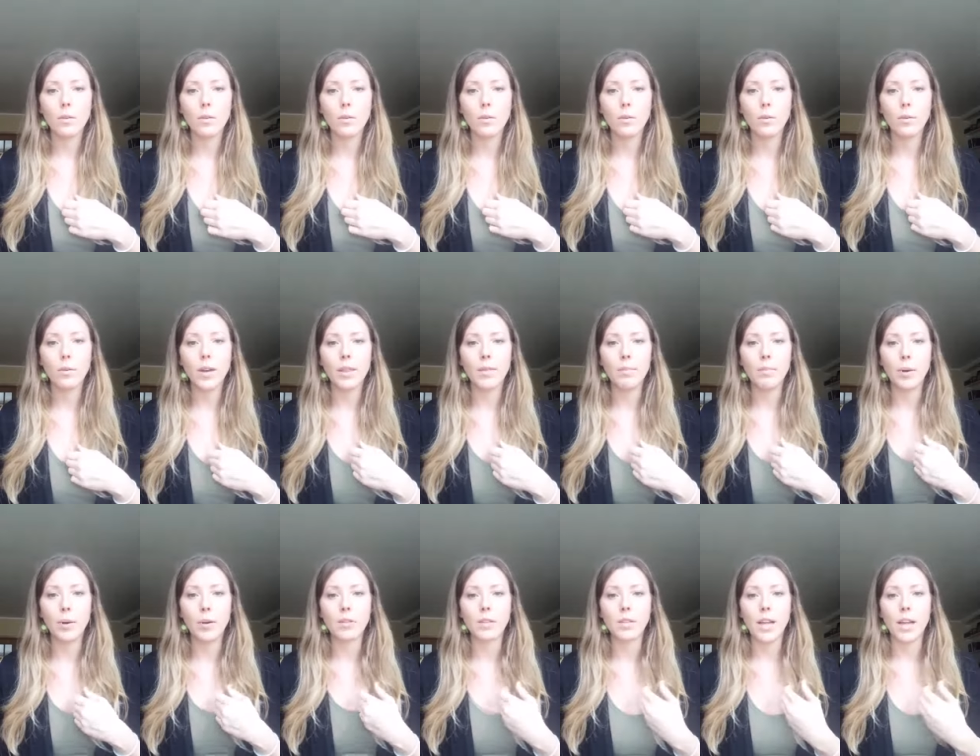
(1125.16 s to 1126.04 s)
with
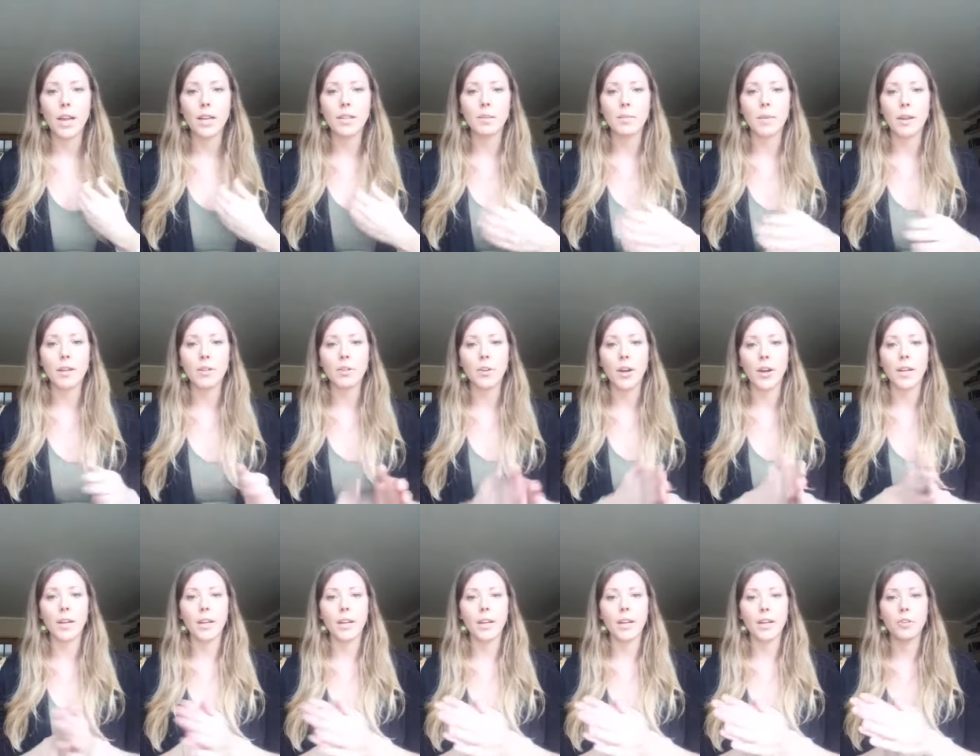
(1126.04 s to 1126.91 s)
both sides of my
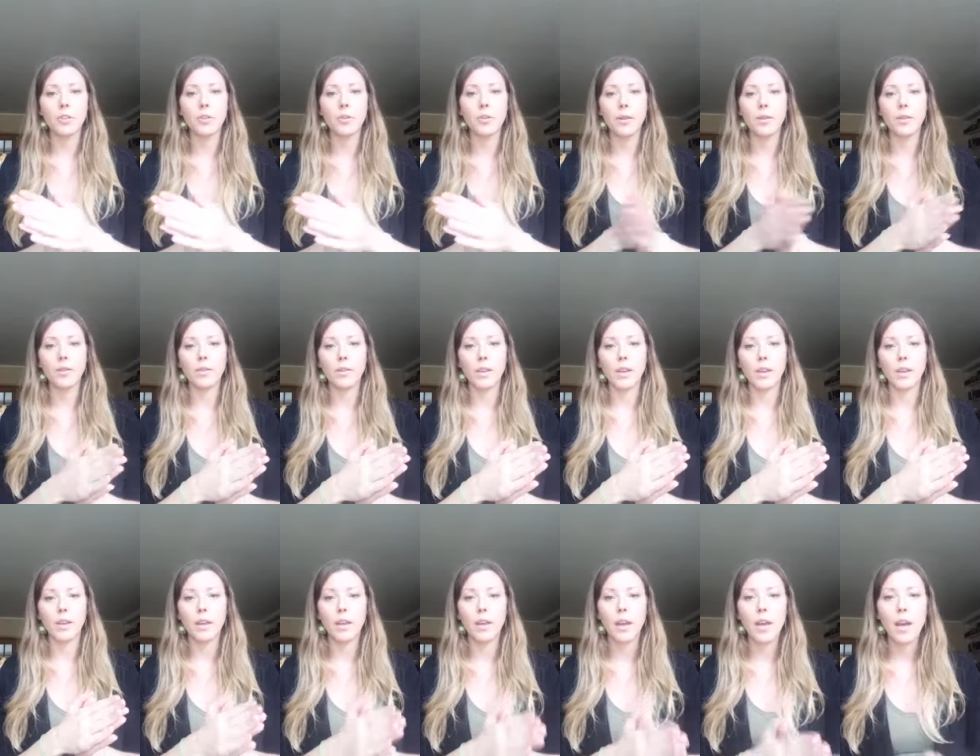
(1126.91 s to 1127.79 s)
training
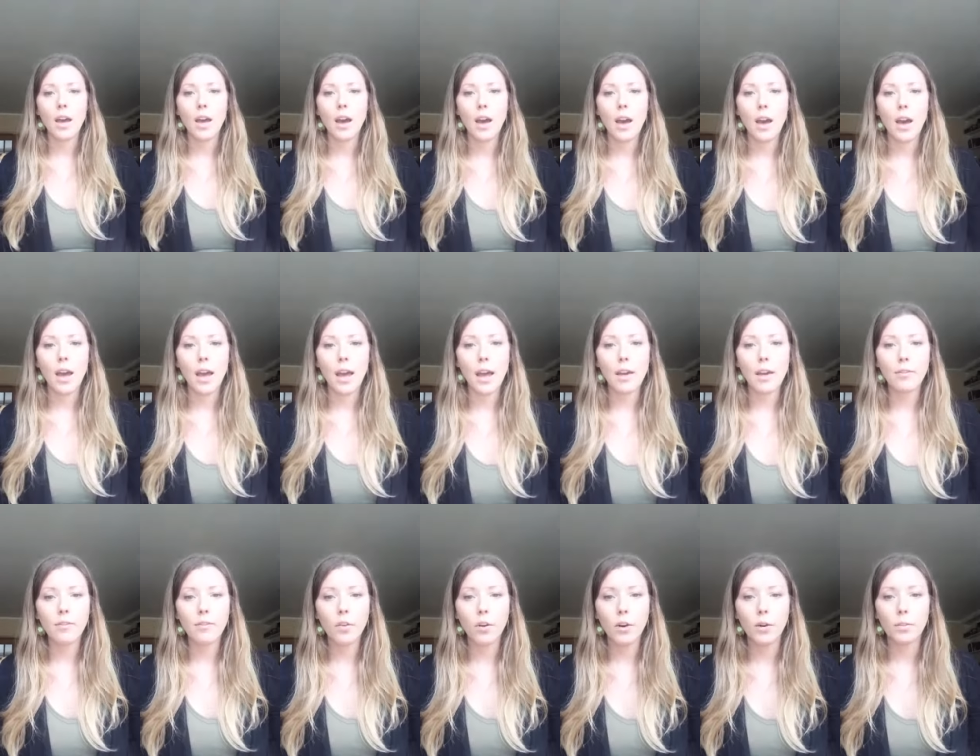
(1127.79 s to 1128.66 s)
intuitively uh,
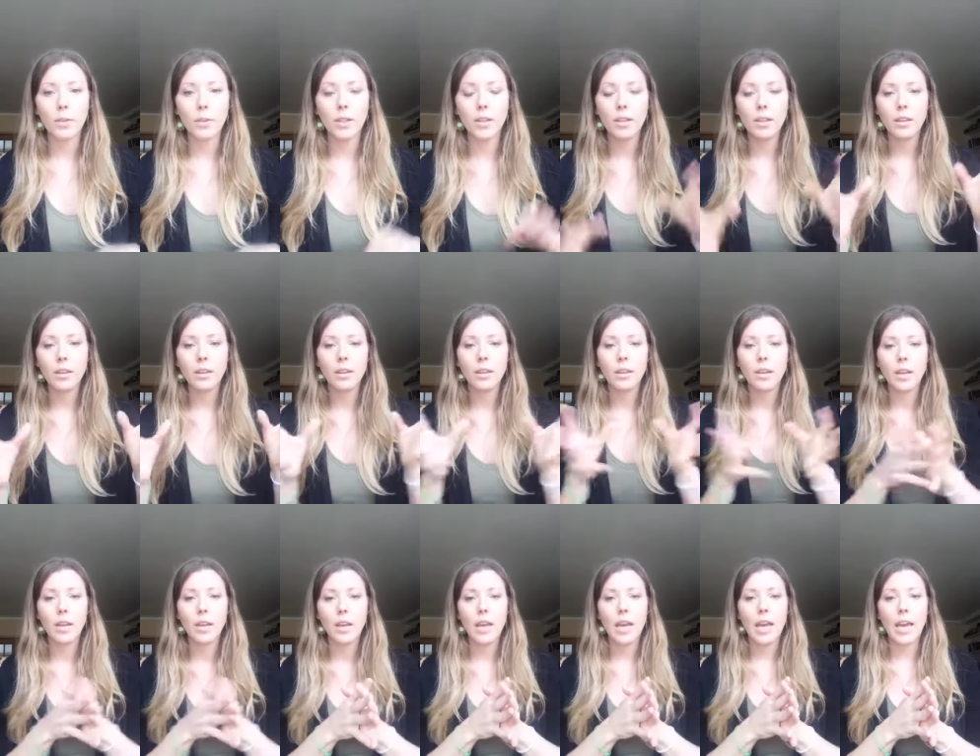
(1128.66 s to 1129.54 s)
and formally
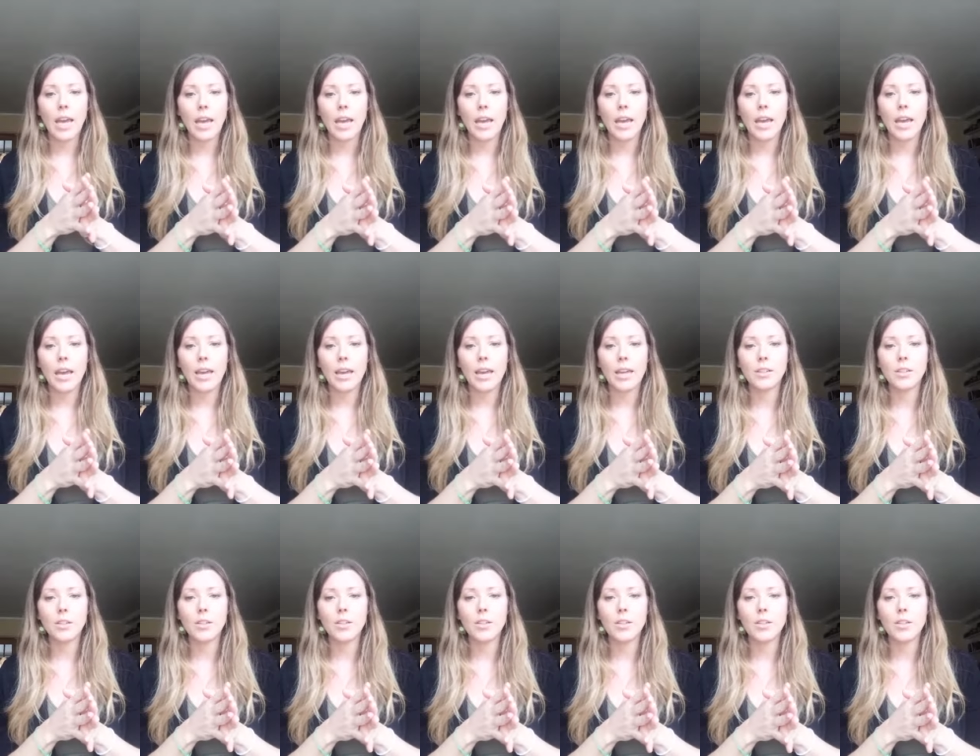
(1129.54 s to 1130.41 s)

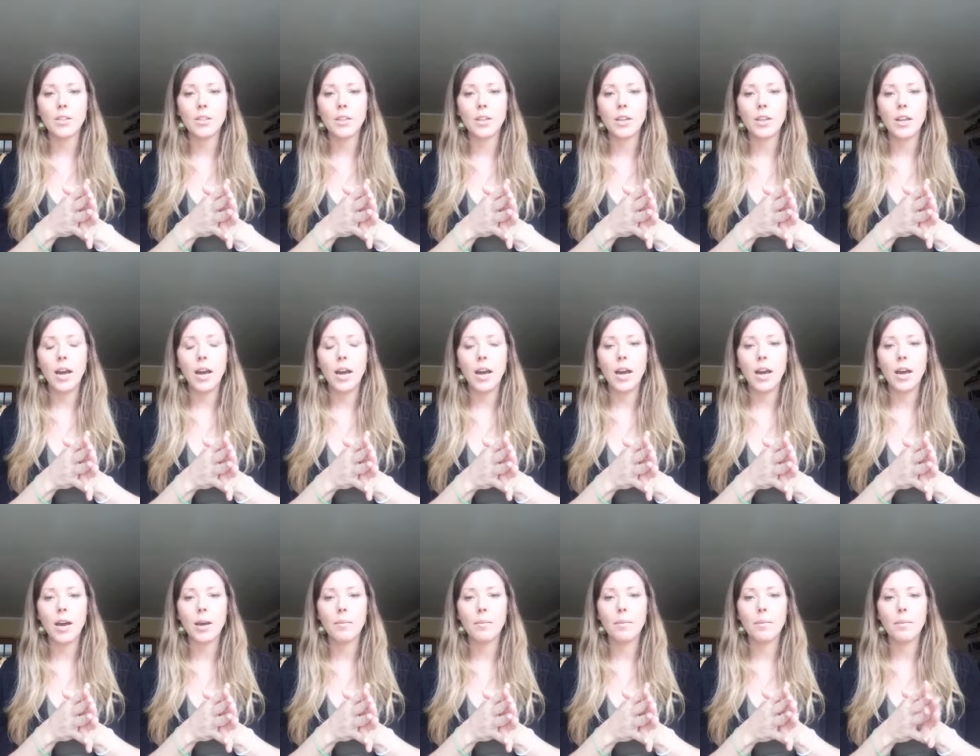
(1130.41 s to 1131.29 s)
and
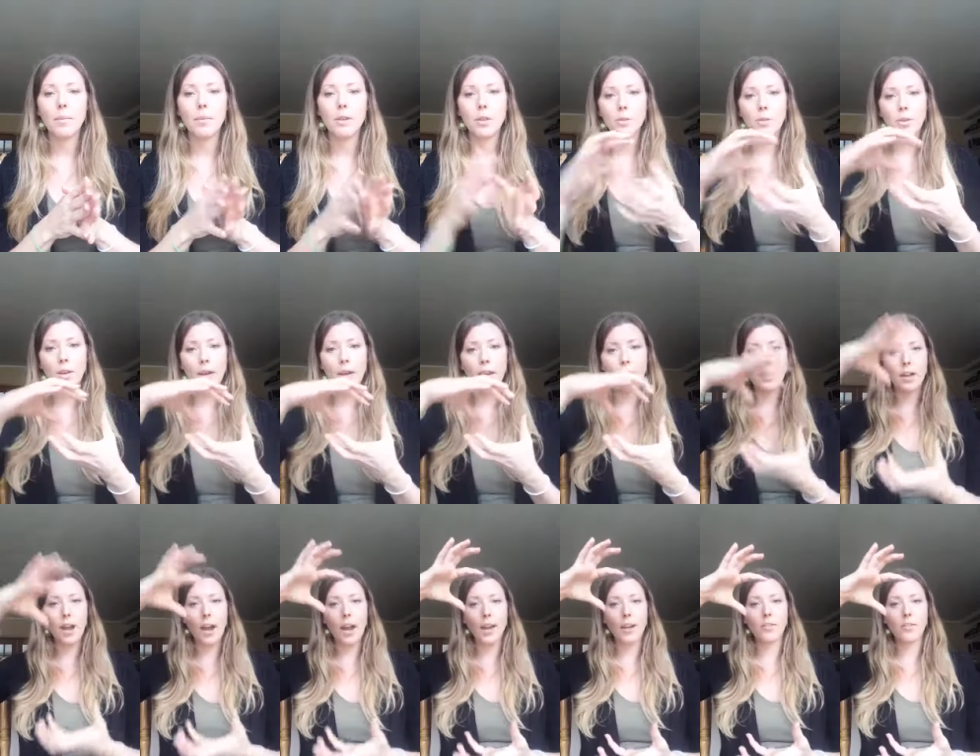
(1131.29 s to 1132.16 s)
um, you
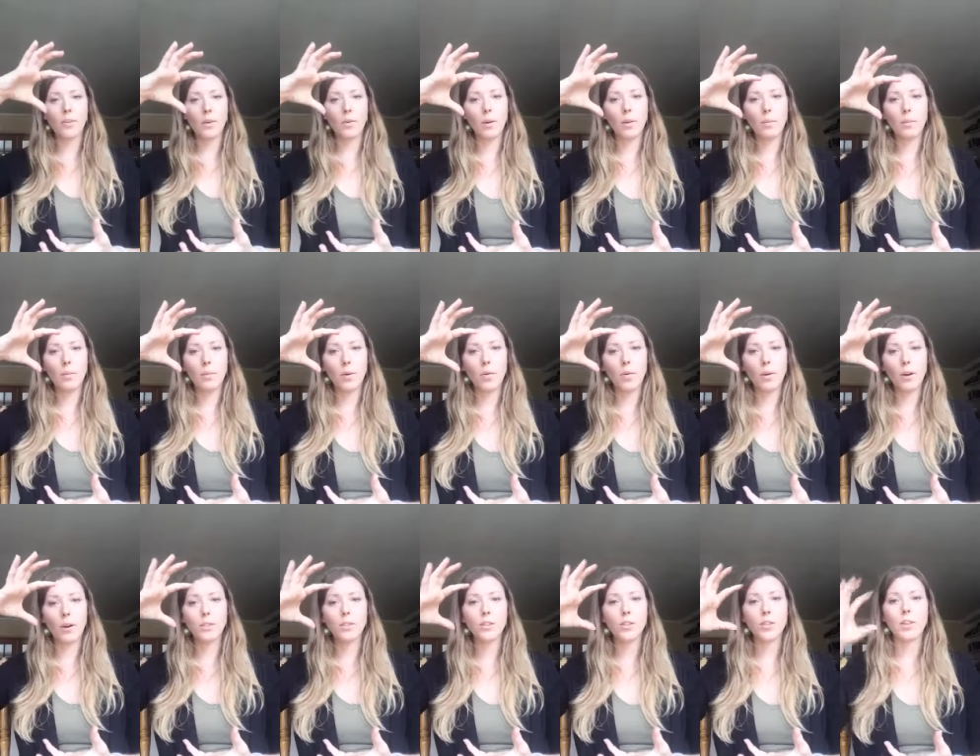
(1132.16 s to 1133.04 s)
get kind of a
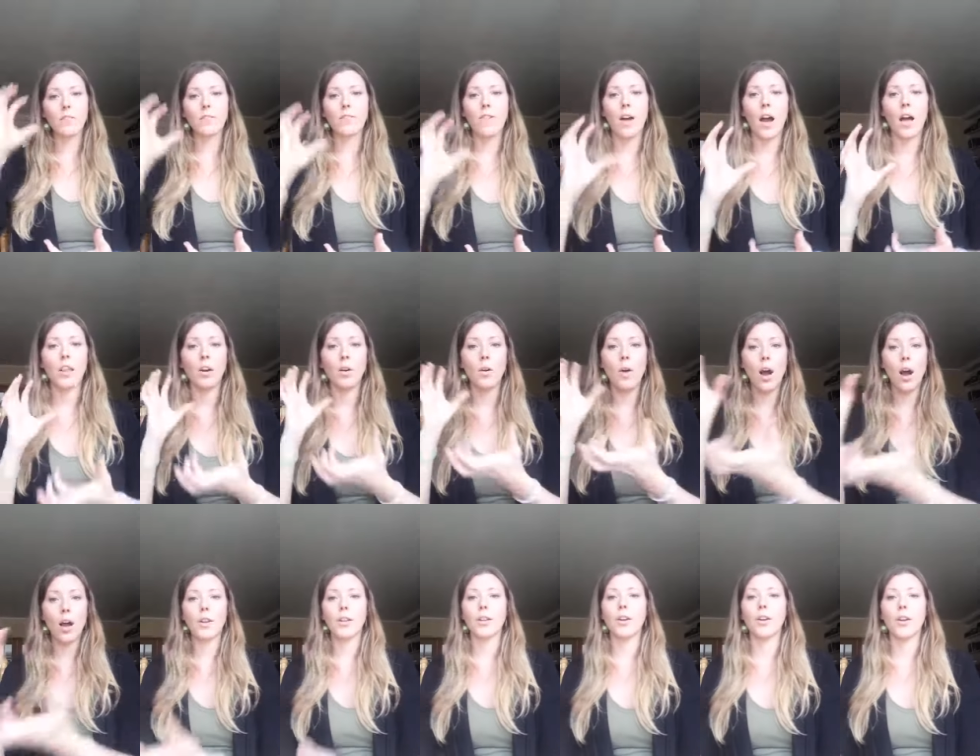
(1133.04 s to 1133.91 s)
report to follow
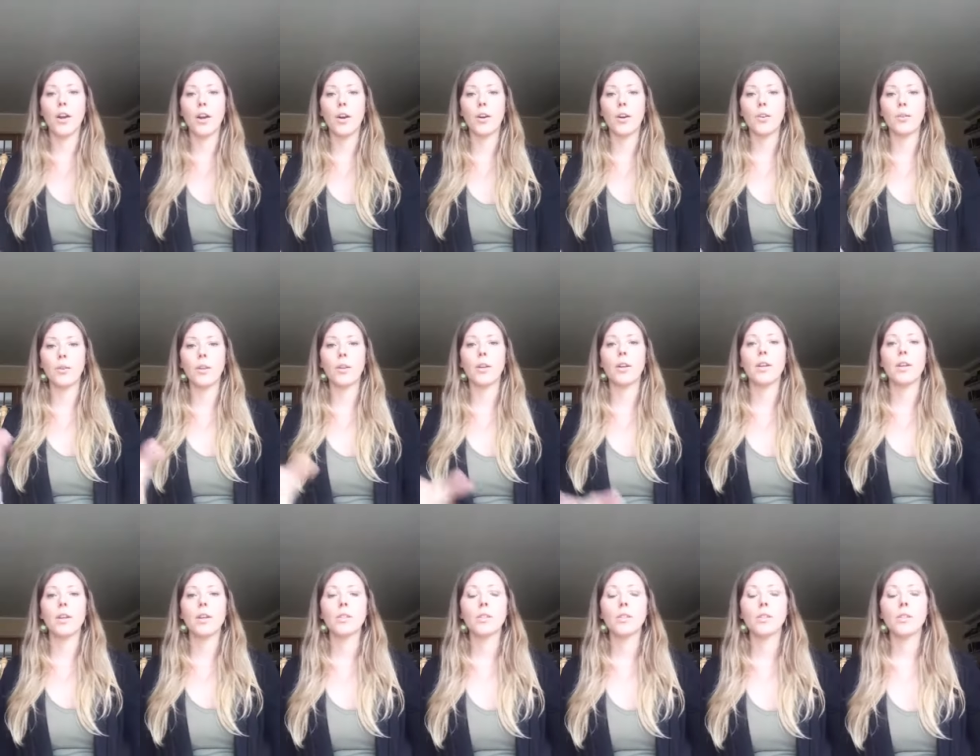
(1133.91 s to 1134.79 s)
on your own
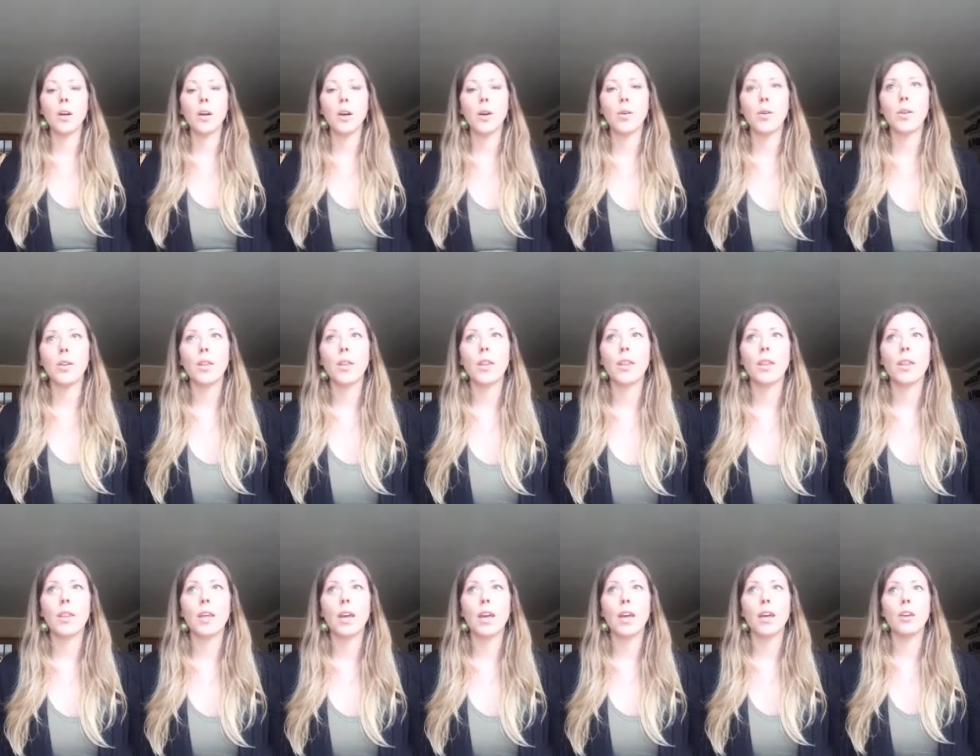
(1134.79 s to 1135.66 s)
so
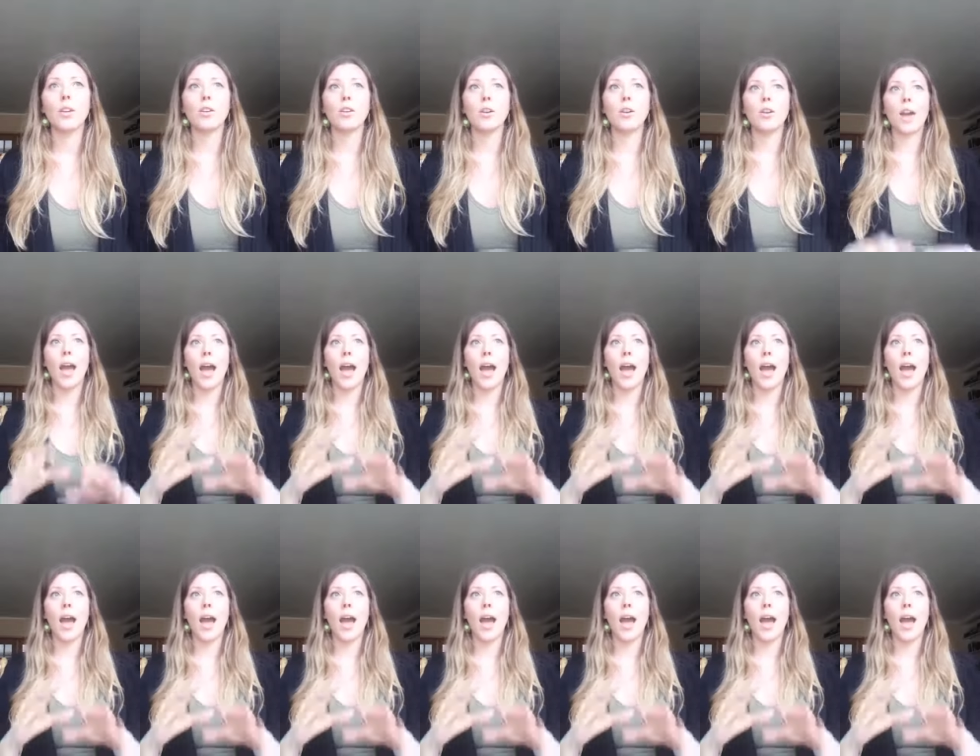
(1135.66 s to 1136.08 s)
they you don't